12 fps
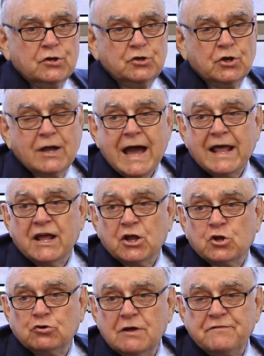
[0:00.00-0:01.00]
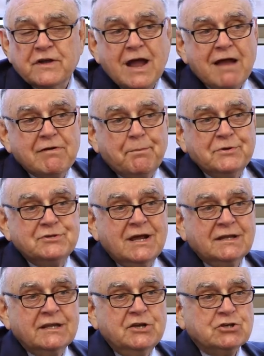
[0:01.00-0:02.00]
you got a terrific guy
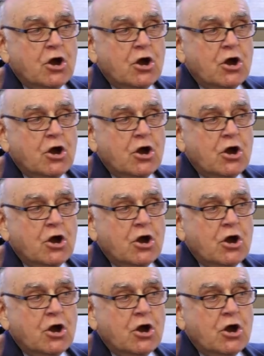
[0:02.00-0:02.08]
representing you, he's